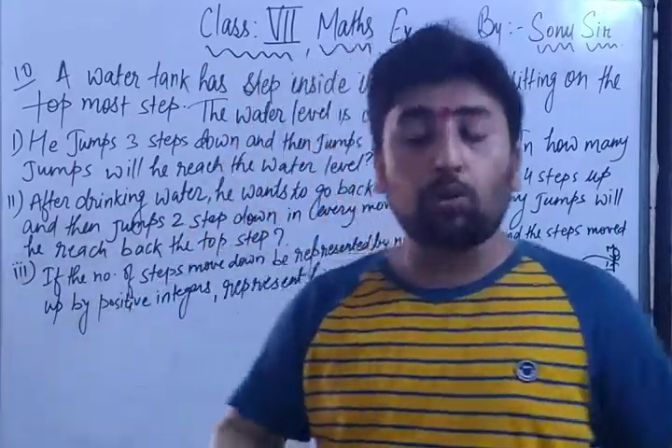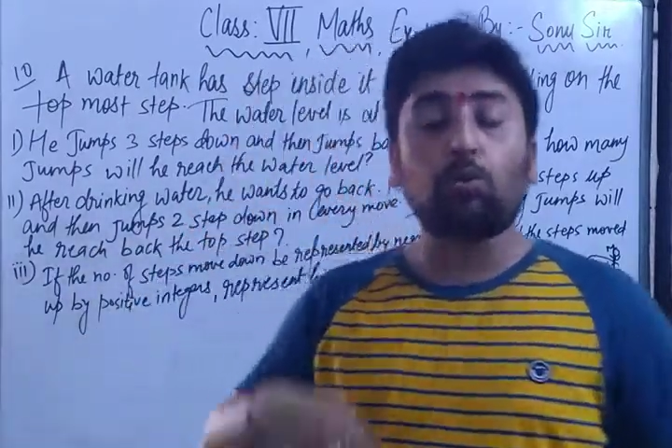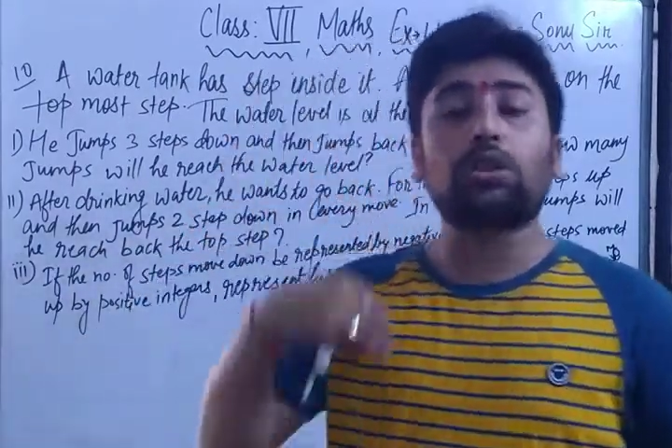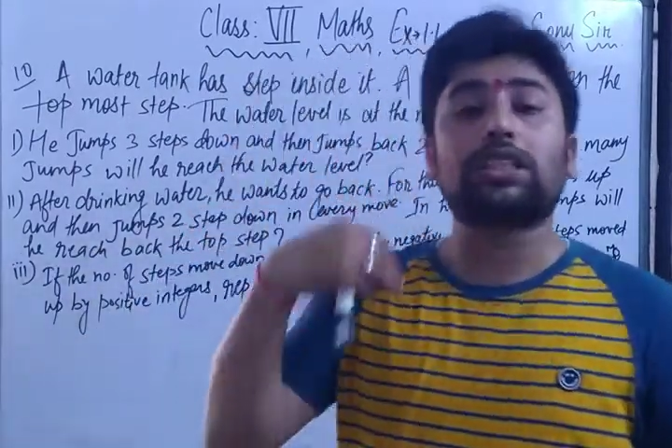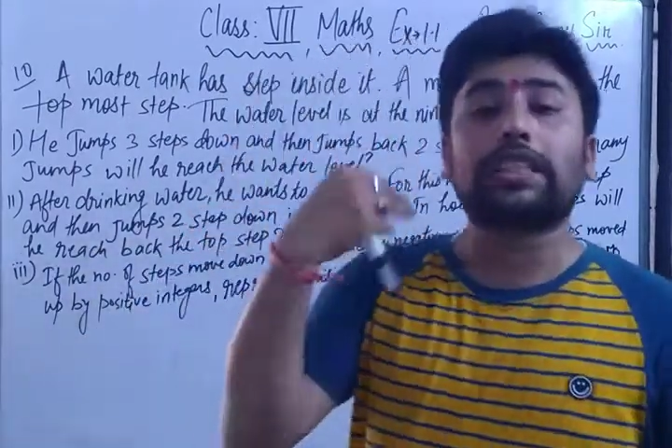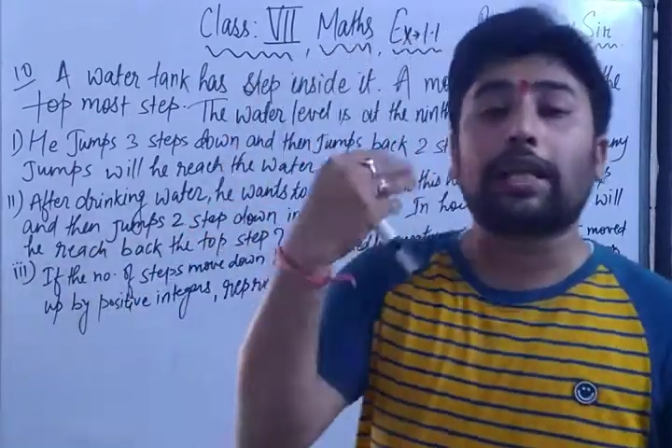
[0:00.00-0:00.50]
2
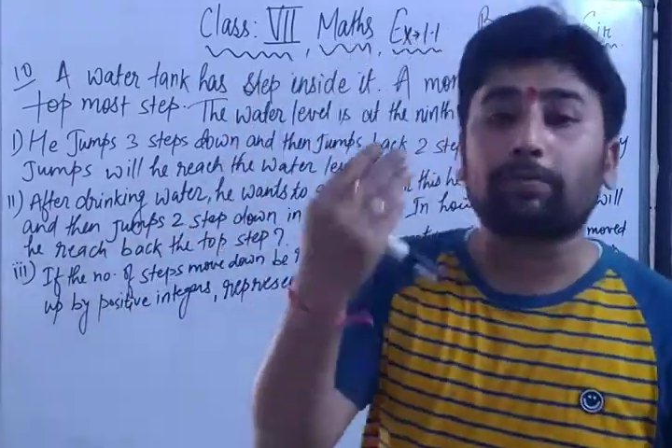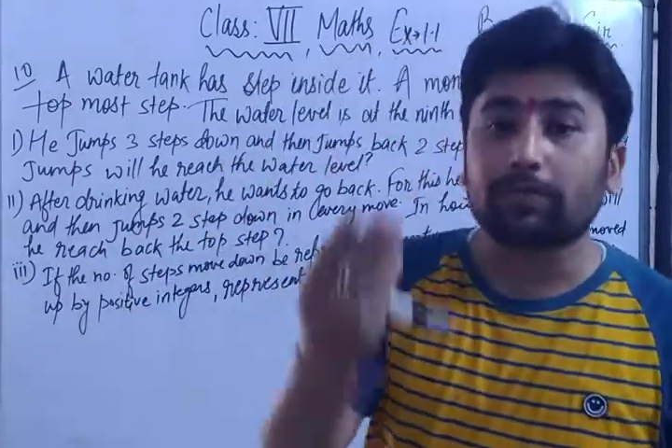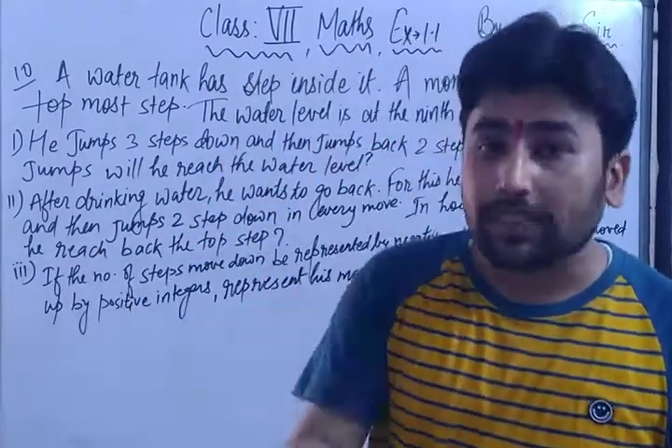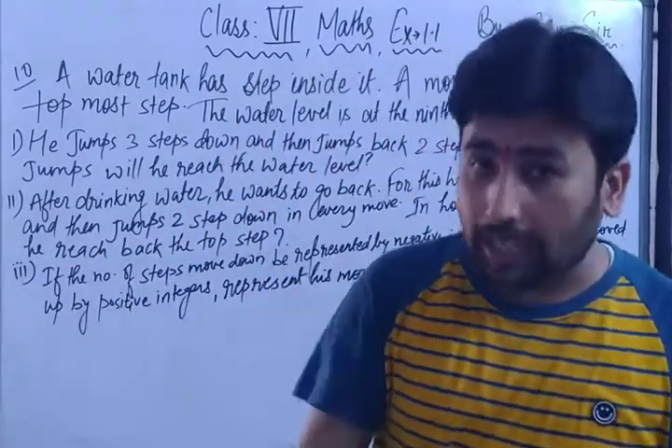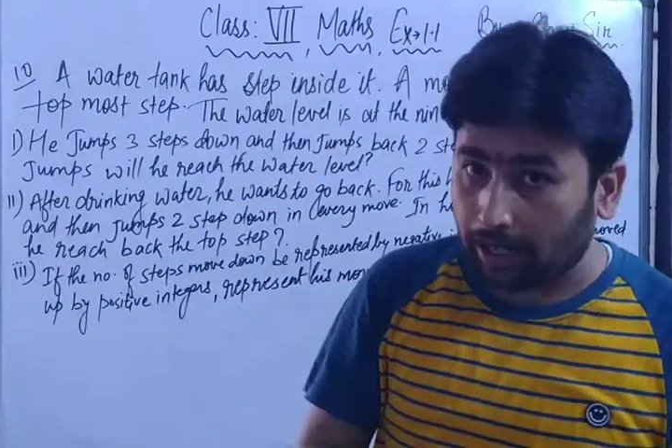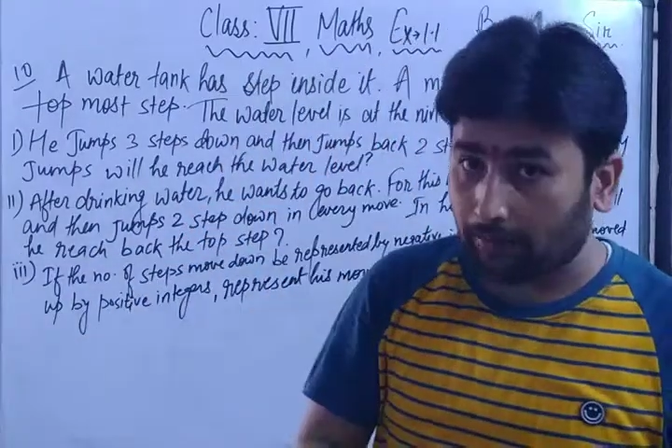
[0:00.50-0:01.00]
steps
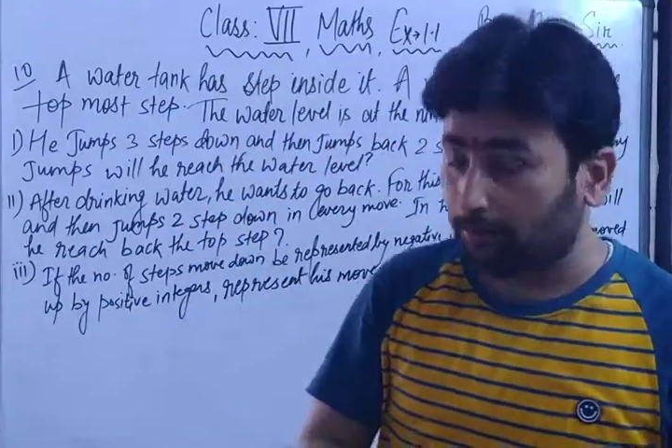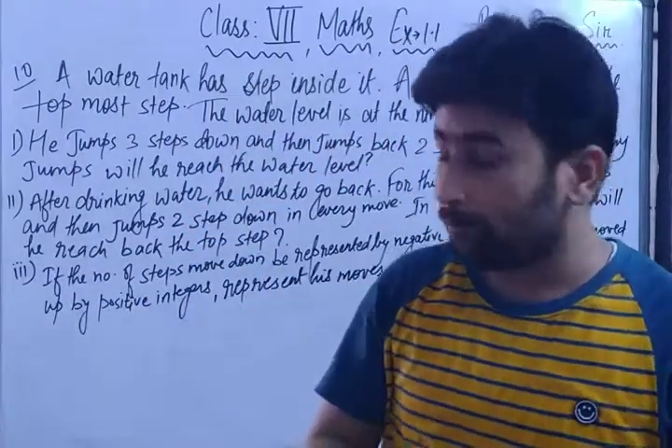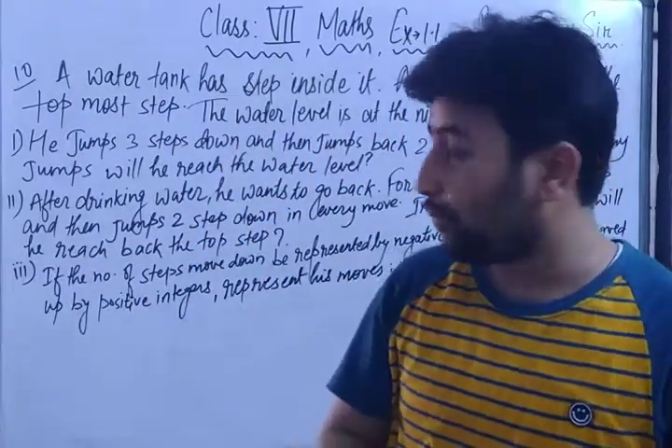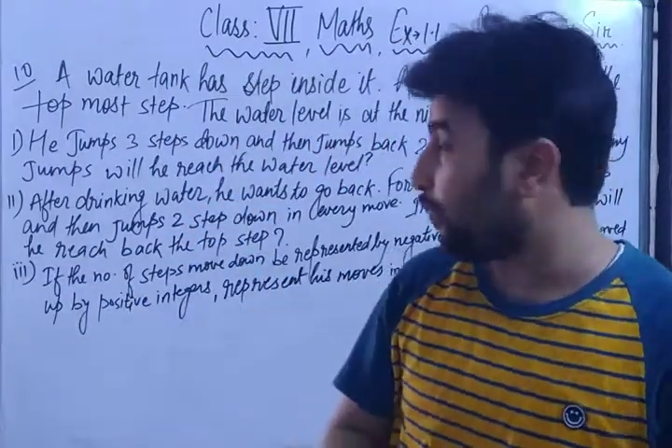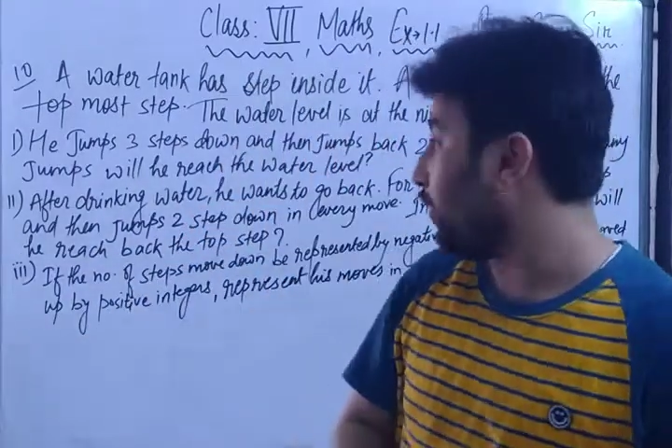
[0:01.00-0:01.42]
up.